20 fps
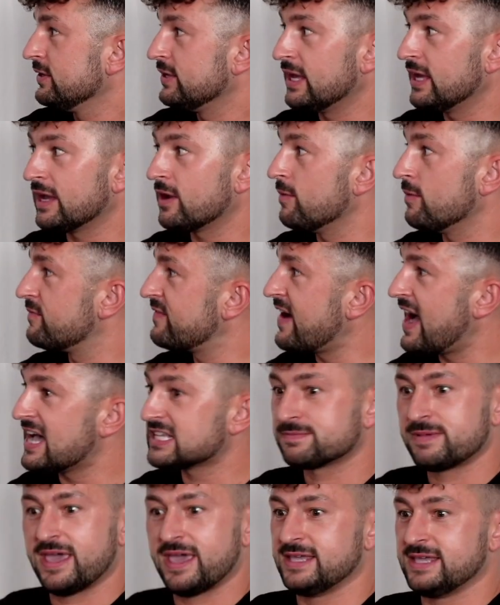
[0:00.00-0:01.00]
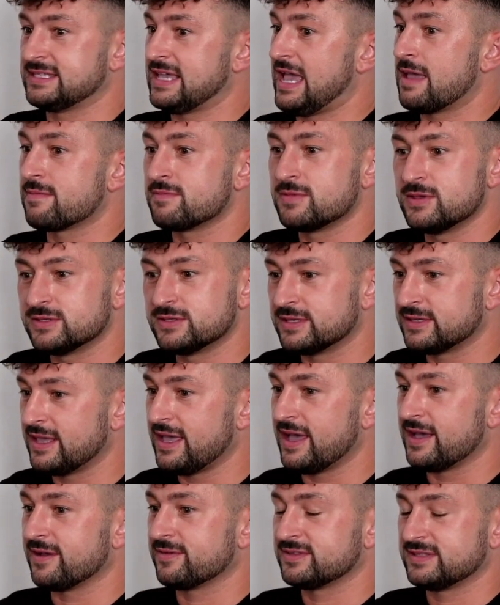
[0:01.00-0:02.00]
You gotta go fast pace, have music.
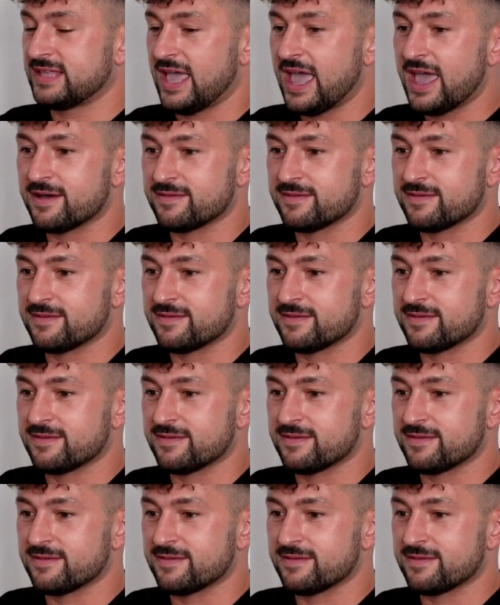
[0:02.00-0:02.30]
Yeah. Damn.